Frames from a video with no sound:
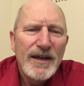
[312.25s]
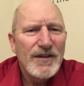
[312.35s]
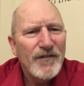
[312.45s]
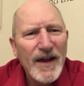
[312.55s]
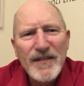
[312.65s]
To
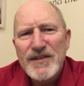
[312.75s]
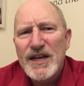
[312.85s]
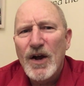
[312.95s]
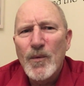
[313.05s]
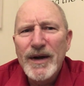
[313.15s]
find this
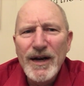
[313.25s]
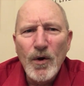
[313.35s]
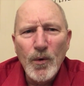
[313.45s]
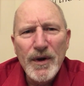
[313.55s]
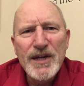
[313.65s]
out, we need
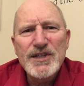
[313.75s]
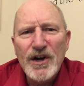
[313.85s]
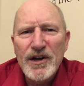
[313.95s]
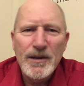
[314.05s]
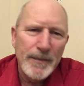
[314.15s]
only
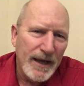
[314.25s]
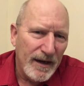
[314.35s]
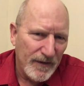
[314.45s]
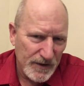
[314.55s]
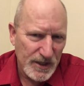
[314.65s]
start at the
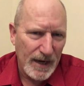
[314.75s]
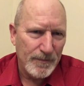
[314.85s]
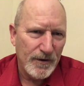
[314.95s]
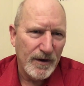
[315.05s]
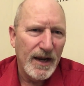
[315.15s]
beginning of the
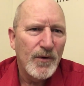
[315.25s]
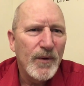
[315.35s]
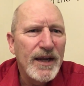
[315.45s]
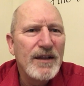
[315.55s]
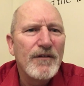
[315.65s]
chapter and
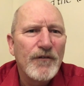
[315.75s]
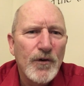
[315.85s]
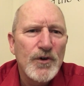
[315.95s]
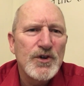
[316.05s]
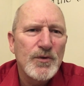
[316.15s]
read the
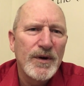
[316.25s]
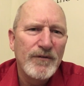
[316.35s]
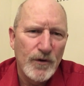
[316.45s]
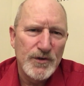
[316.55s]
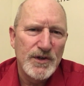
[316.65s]
first 3
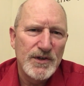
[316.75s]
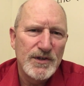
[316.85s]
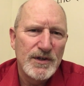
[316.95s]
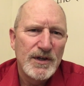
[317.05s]
verses